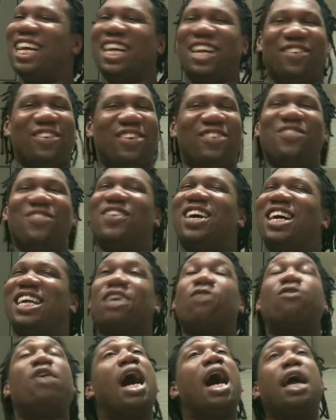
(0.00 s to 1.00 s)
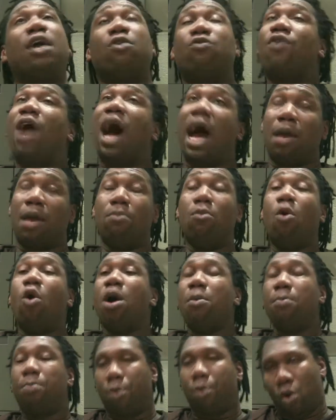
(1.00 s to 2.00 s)
Evil money, right.
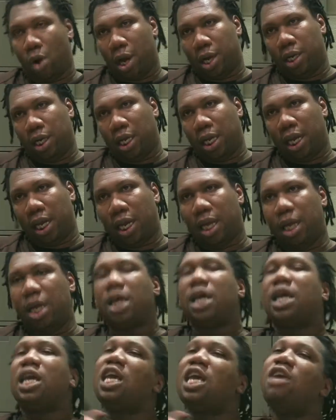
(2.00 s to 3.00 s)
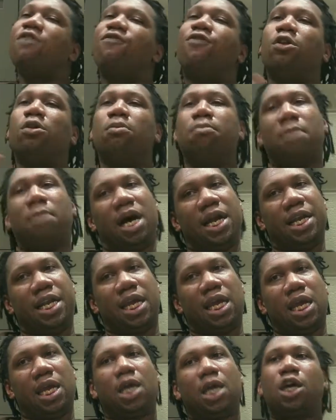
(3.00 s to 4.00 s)
More importantly, evil
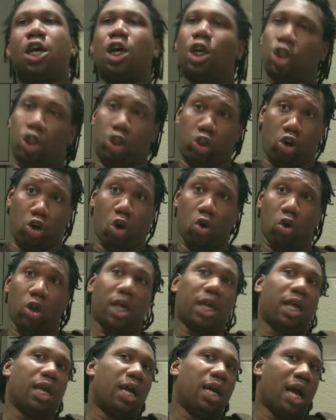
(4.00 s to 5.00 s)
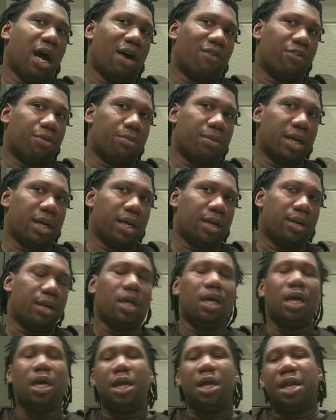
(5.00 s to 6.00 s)
money controlling
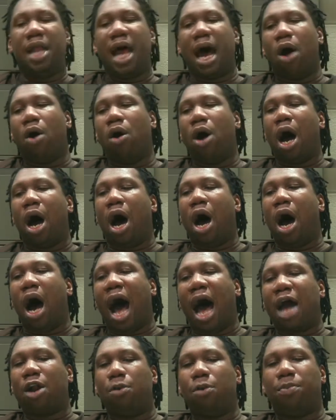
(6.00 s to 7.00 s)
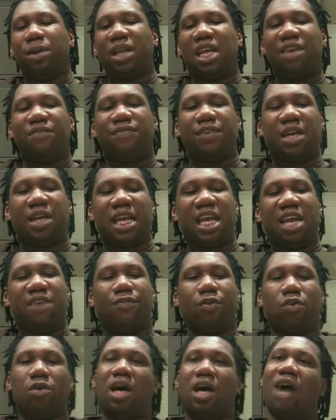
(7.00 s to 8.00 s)
government. Now, I don't believe in
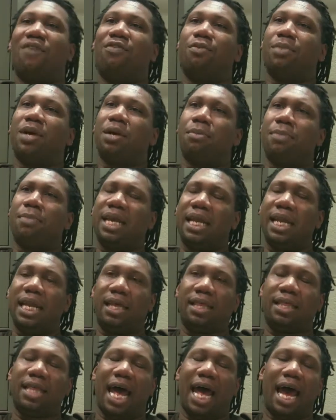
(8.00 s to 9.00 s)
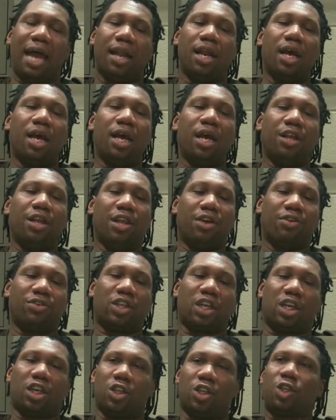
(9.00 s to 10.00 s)
evil government, meaning that
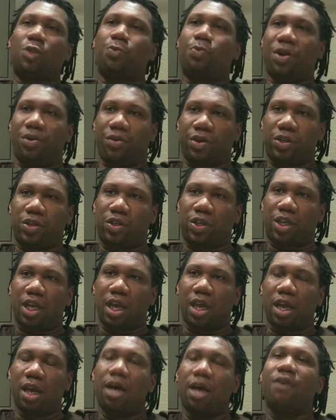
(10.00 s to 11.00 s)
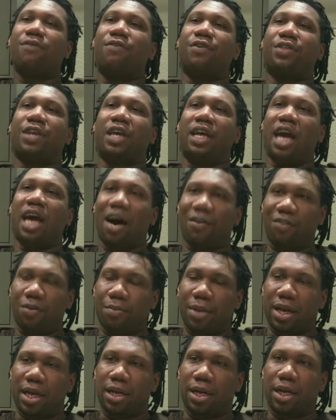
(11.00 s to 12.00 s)
there's a conspiracy for the
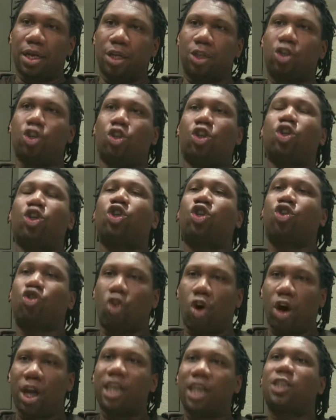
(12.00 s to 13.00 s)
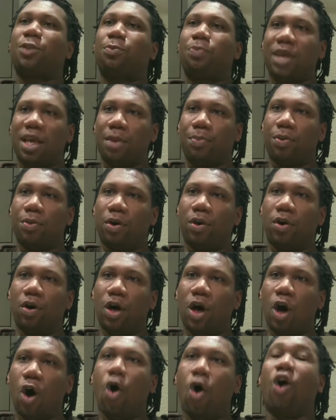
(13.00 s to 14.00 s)
government to destroy its people
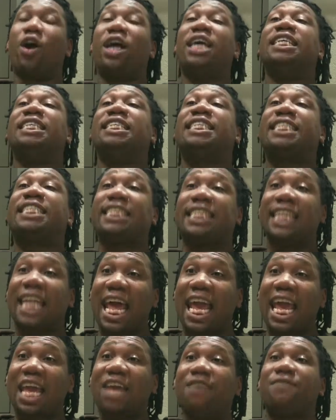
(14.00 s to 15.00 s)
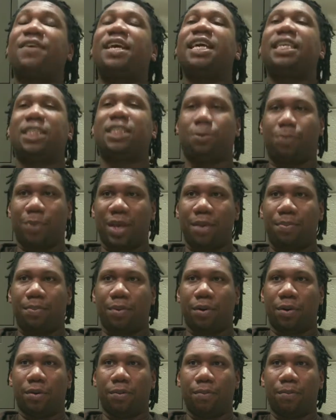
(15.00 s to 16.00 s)
or enslave its
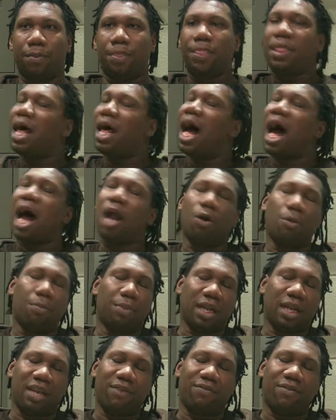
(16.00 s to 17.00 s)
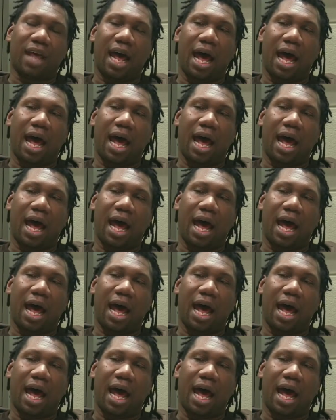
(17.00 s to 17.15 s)
people. I don't believe that.